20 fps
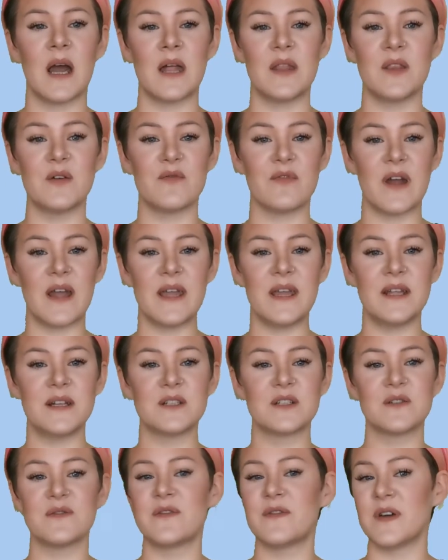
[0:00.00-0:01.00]
and the
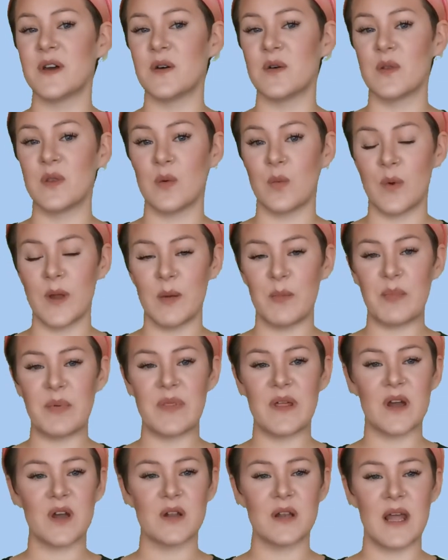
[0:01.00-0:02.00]
rain to feel the whip
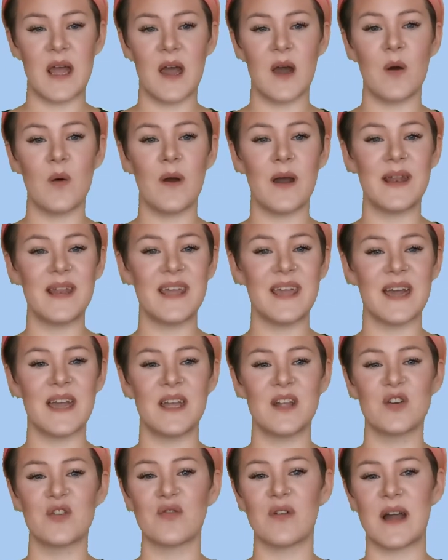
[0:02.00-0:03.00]
that now and
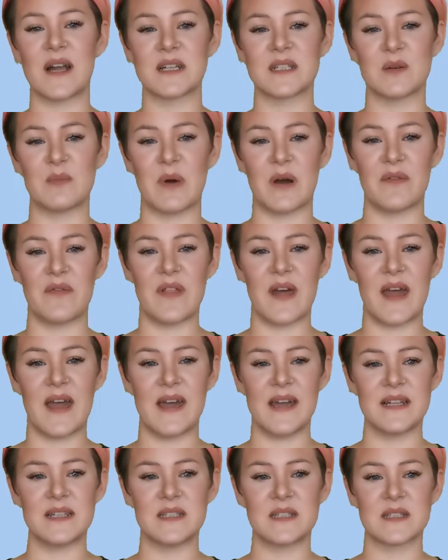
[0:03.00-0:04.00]
again cracked above their
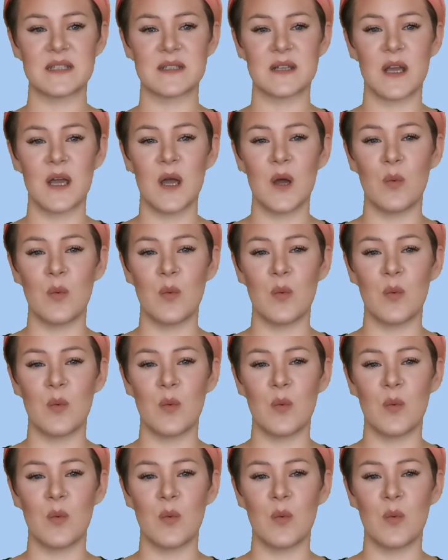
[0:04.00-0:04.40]
heads,